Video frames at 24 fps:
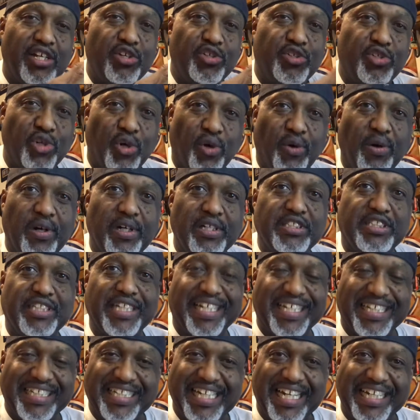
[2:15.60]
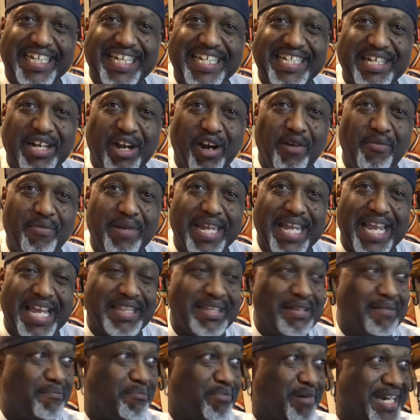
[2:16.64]
towards the Kentucky Derby and
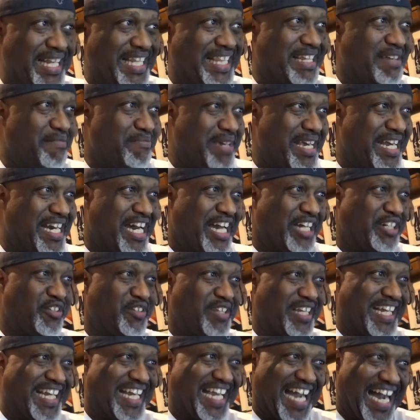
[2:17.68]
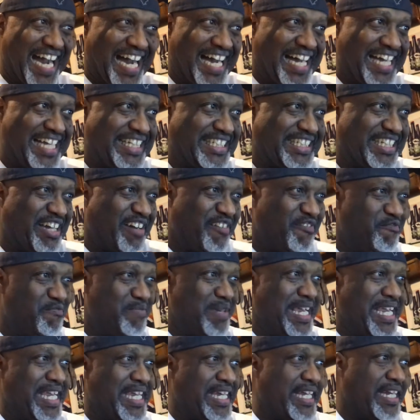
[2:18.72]
then bring them in under the guise of
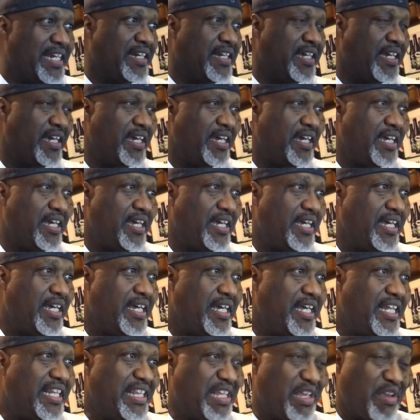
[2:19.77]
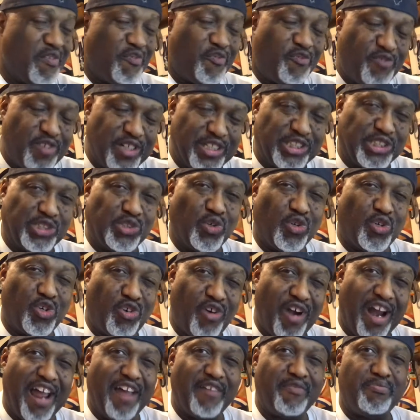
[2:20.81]
being the official
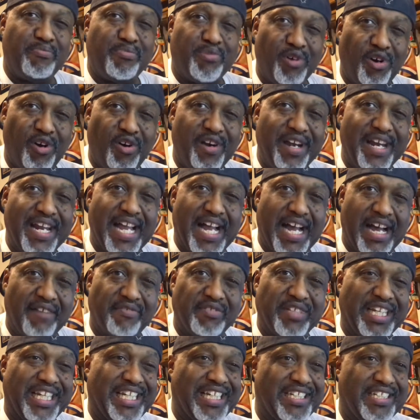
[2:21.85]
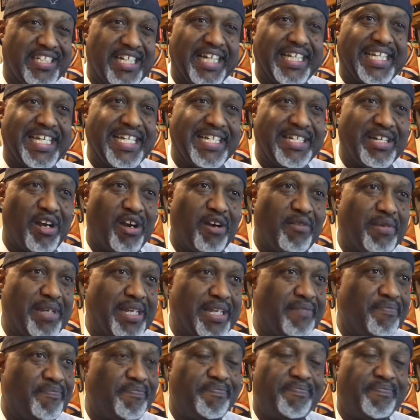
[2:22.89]
craft brewery of the Kentucky Derby.